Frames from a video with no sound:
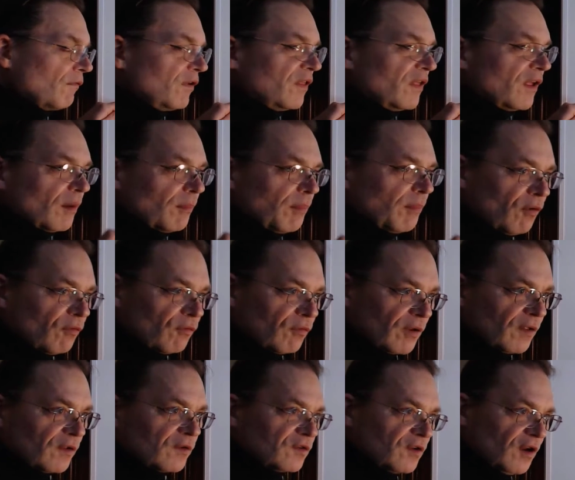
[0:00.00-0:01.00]
Everything about
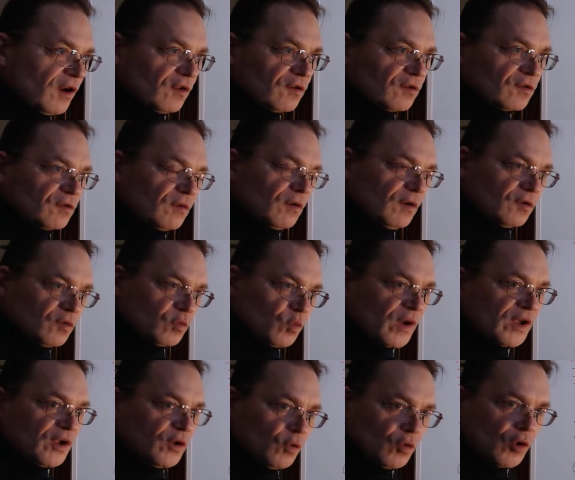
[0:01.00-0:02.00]
real estate
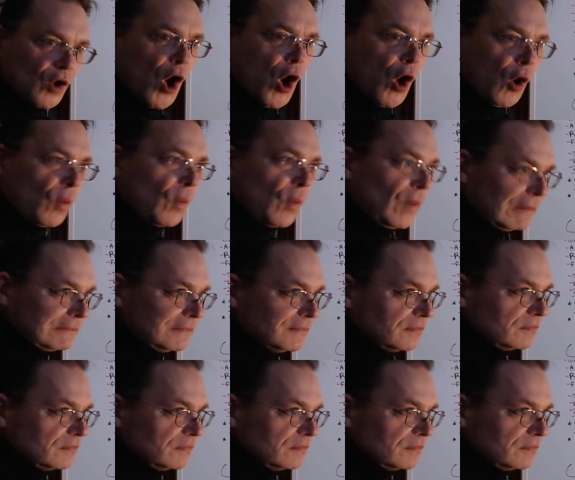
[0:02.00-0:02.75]
is what you know.